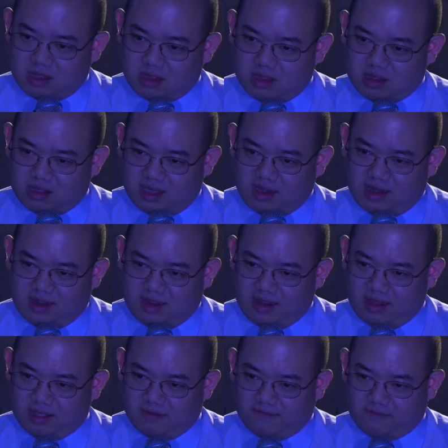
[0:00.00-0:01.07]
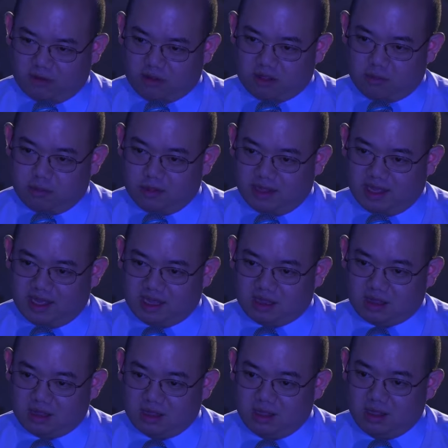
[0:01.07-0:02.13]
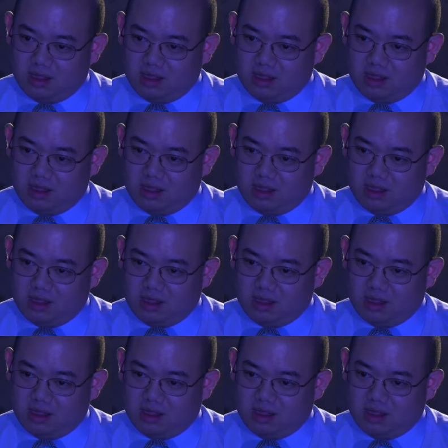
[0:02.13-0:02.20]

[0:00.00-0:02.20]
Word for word: to the Senate in the first place?